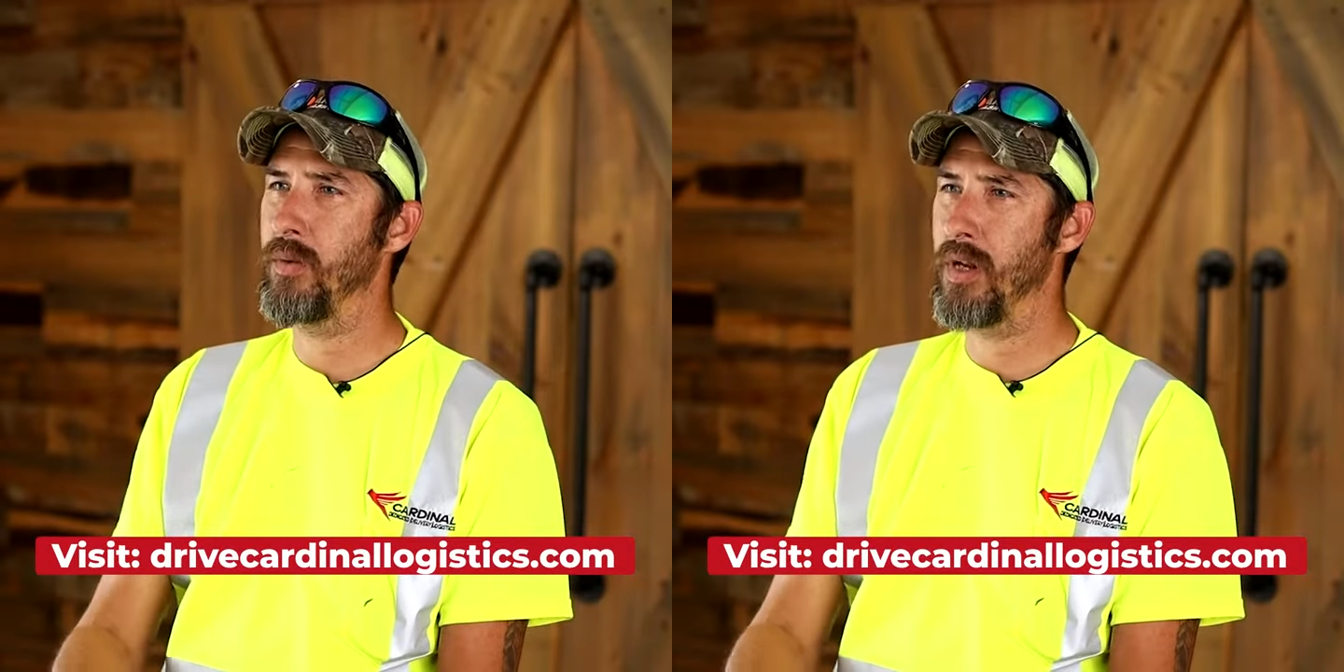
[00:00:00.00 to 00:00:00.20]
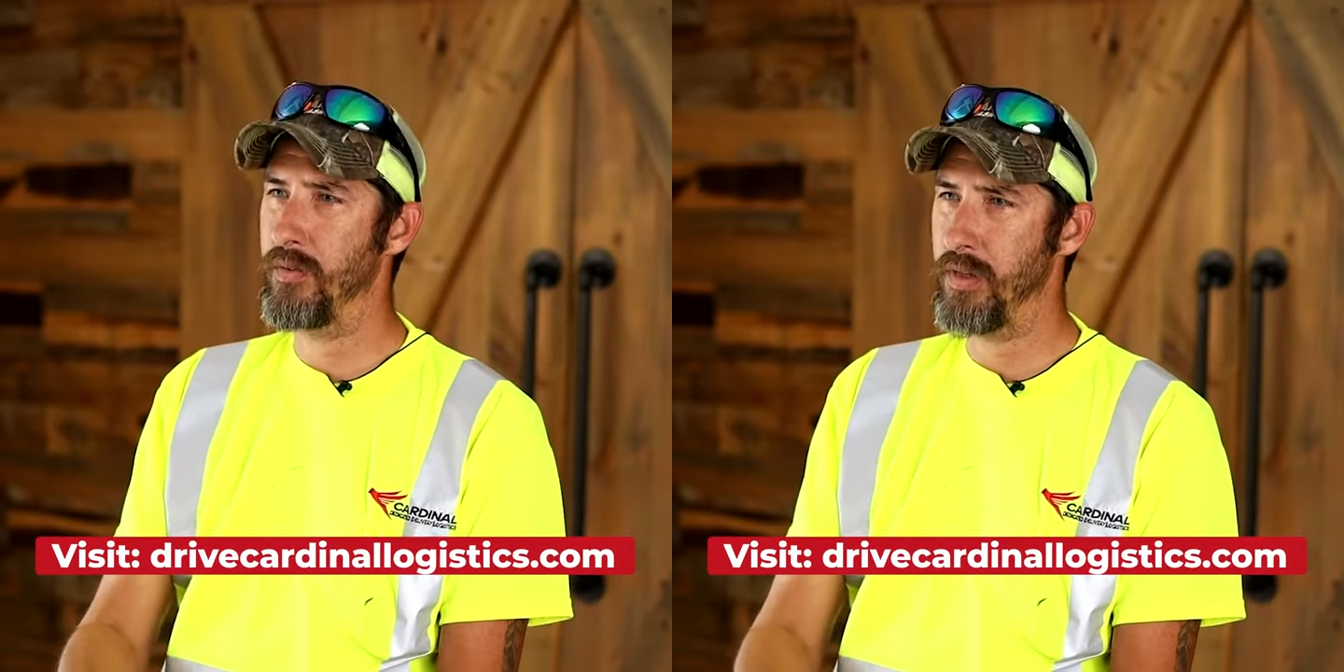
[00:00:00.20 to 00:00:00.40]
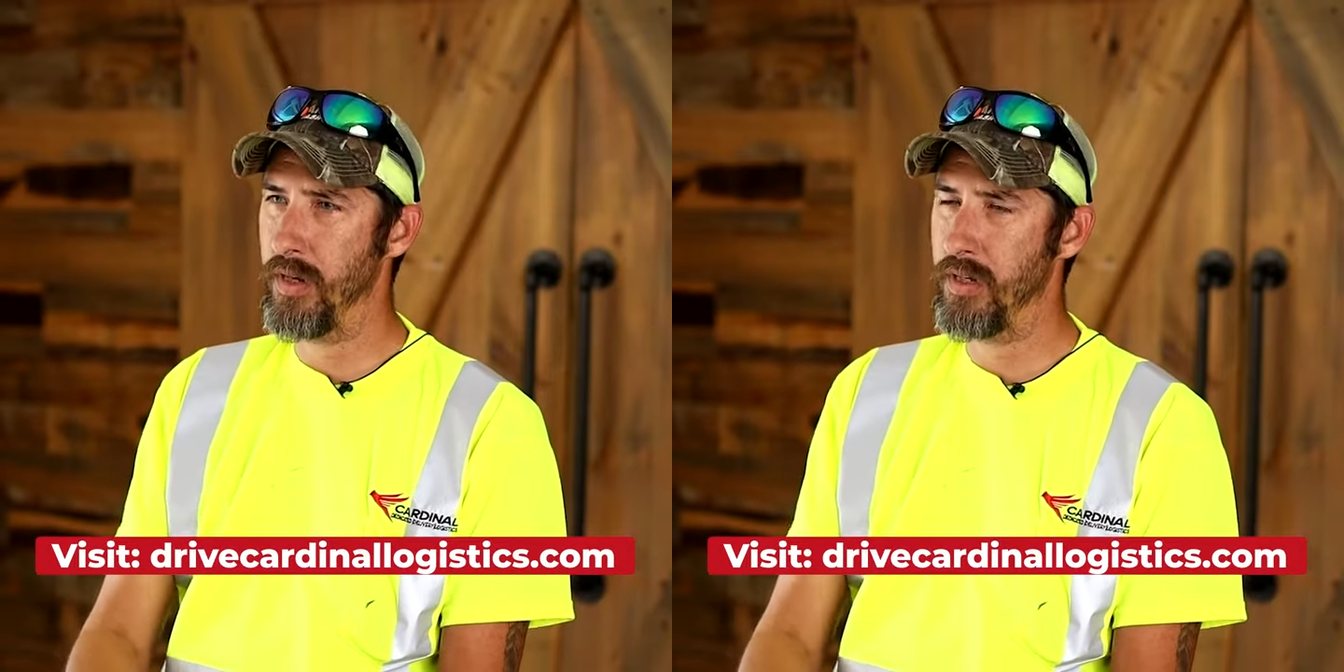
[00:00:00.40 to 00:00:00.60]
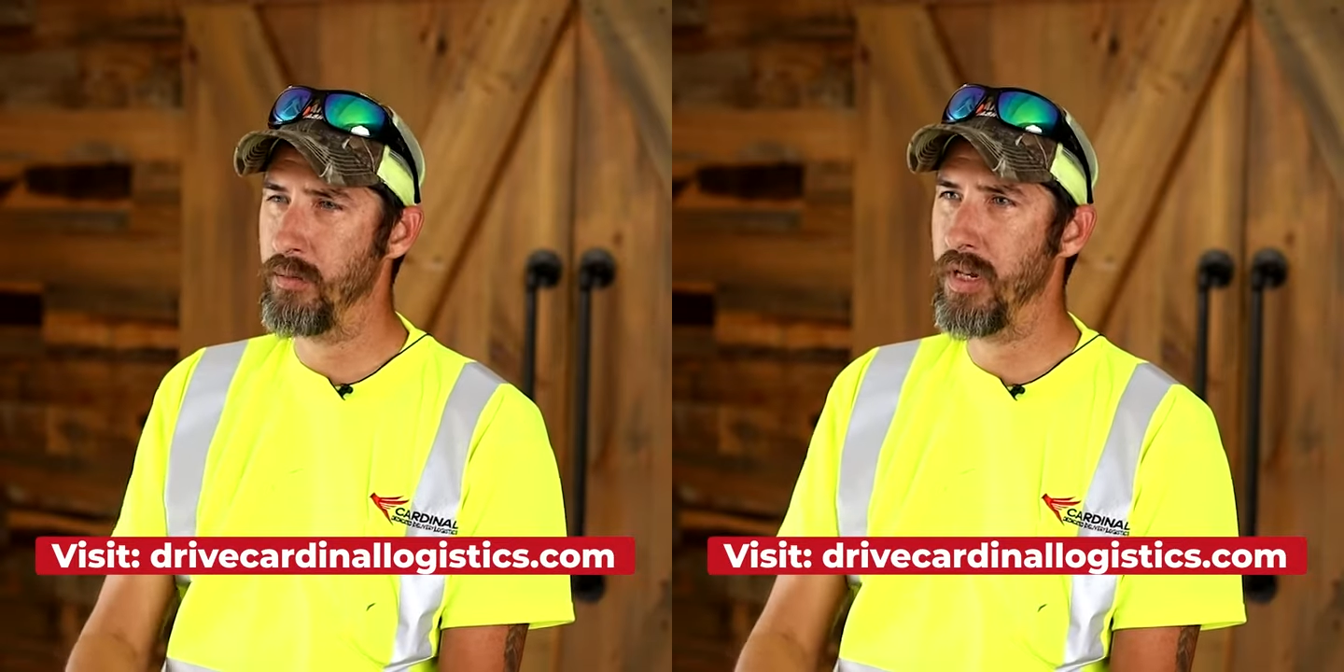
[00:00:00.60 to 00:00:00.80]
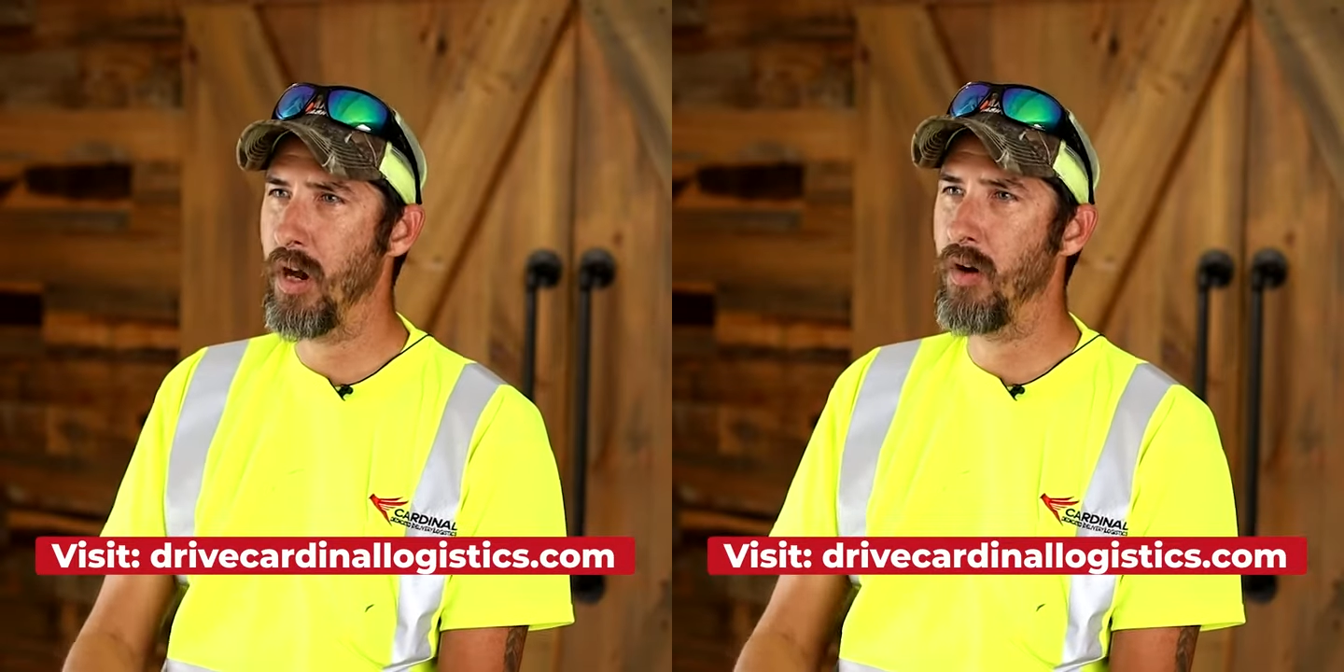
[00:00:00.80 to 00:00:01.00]
whenever you need to
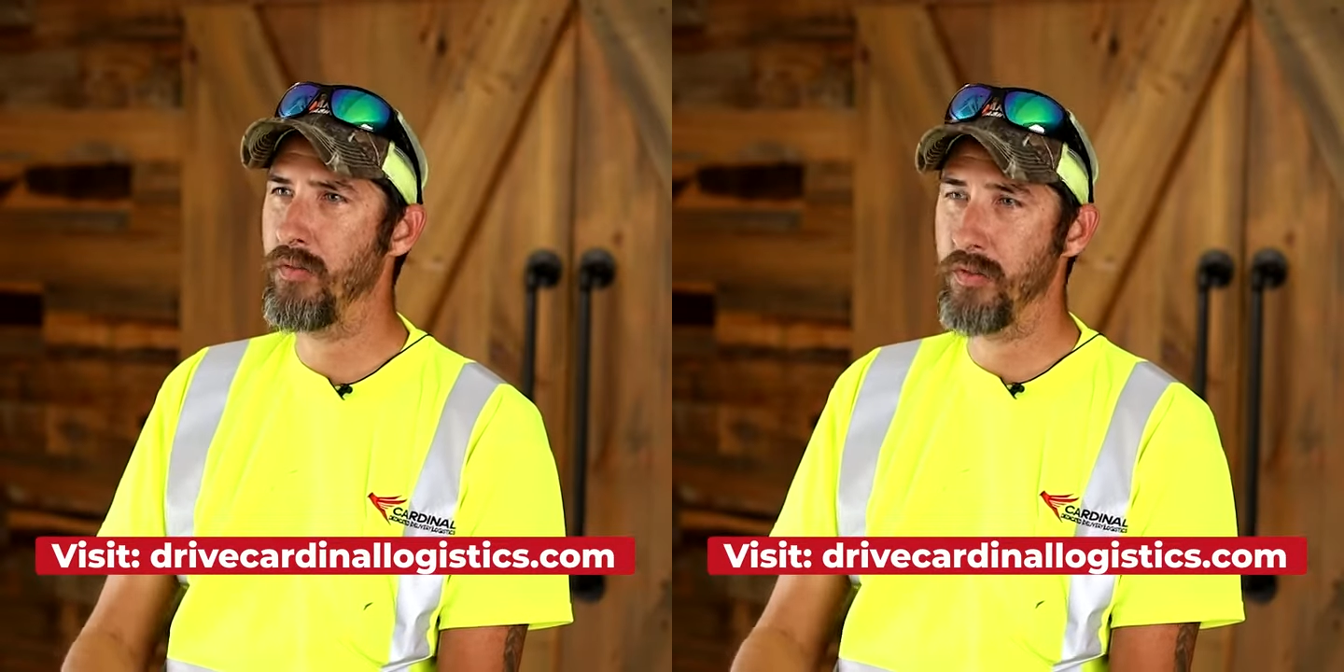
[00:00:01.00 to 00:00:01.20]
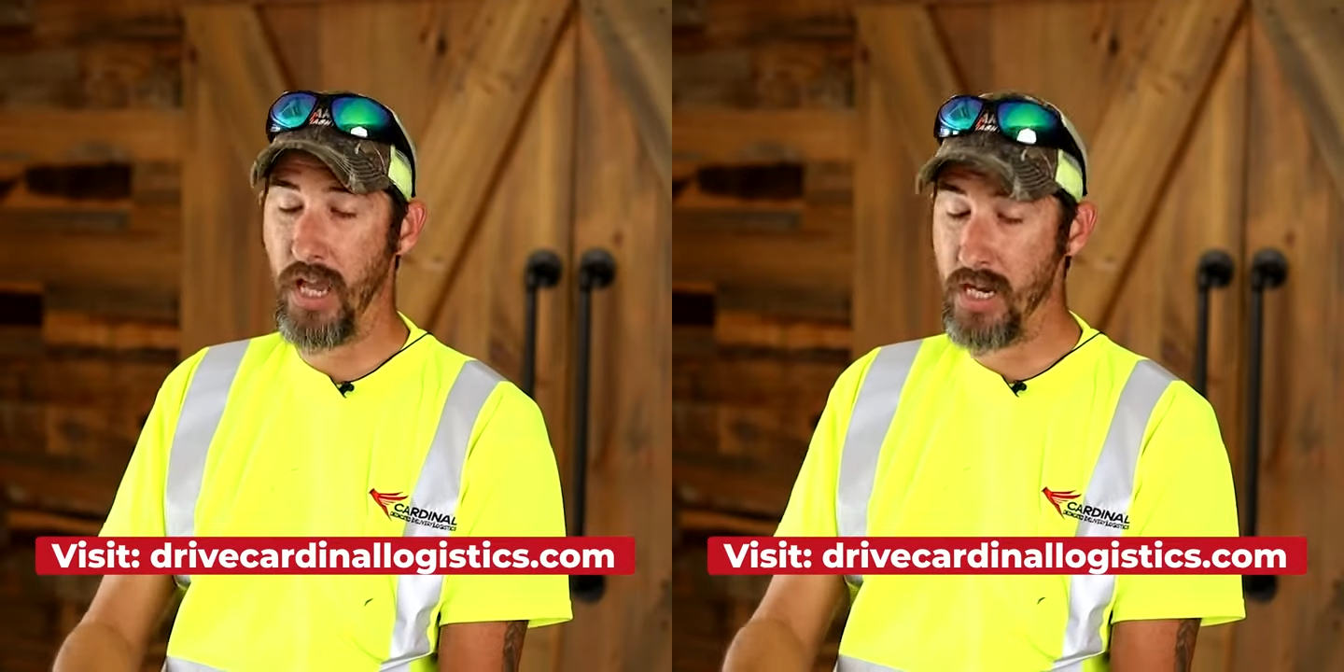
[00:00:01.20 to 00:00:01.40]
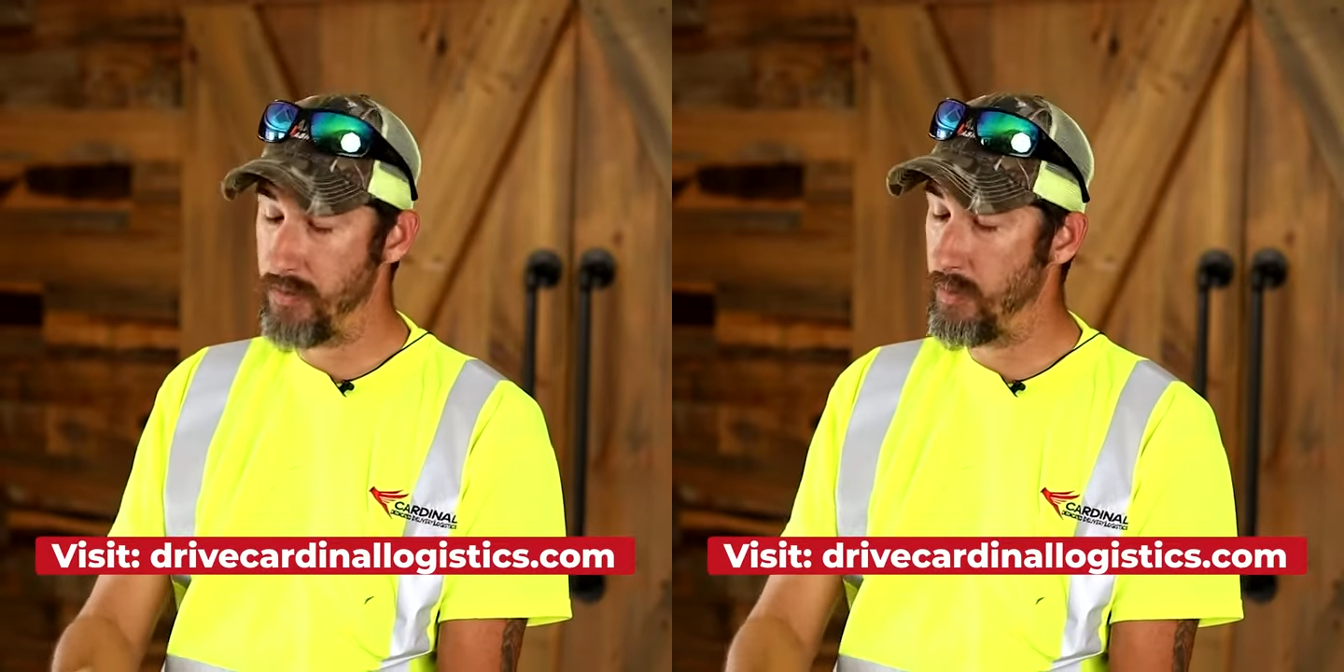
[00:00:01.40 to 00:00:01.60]
be off in case of